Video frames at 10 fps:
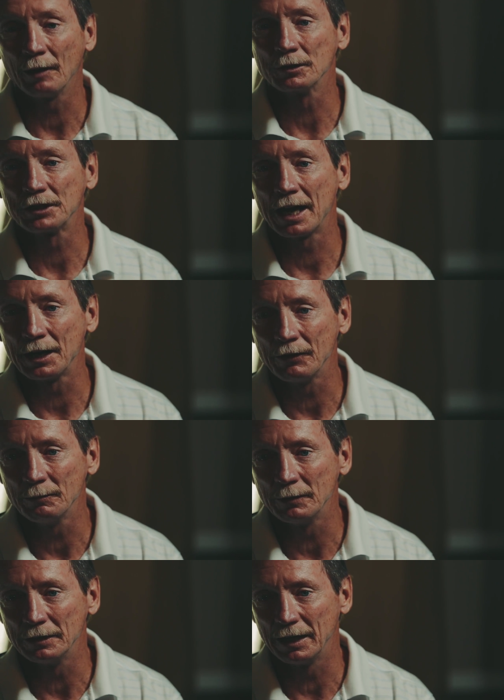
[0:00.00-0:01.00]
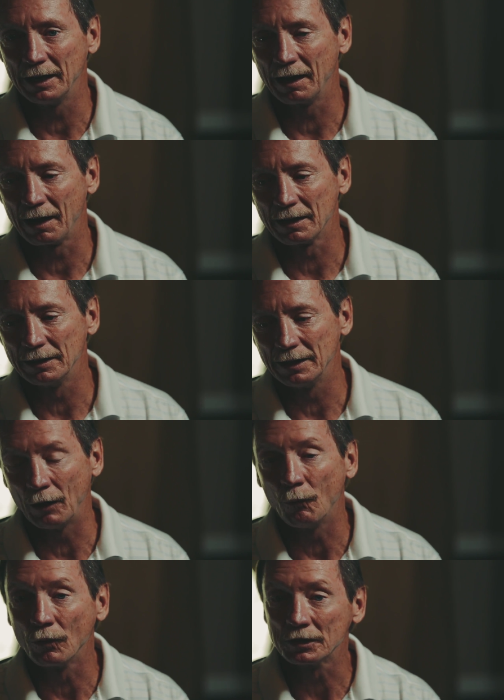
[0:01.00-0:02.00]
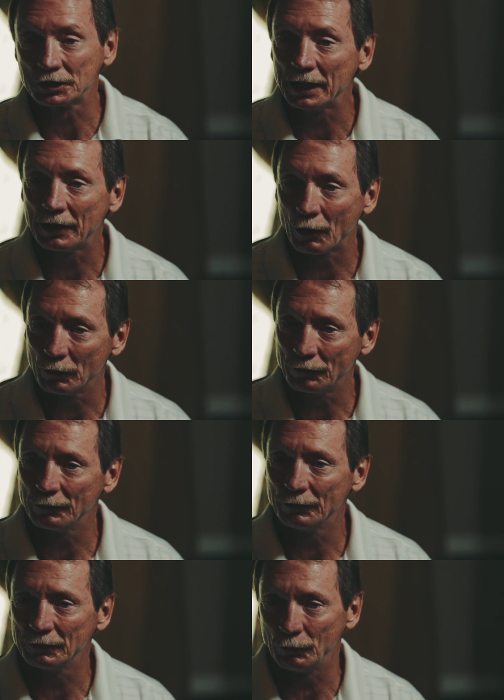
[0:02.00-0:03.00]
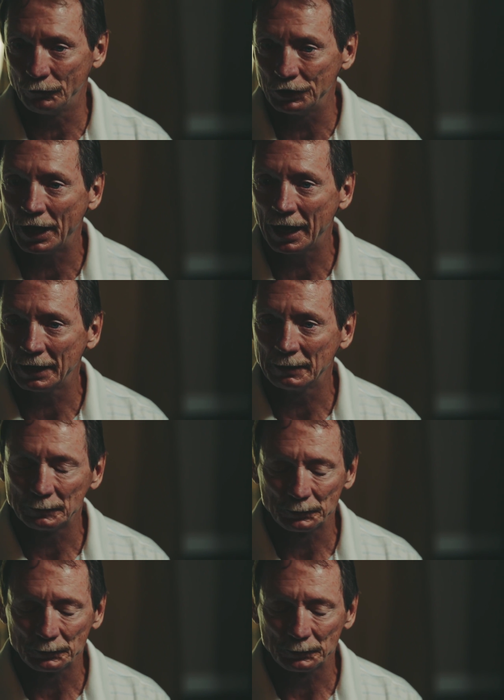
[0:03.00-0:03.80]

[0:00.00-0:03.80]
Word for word: down beside of him and I wanted to stay there with, with your dad.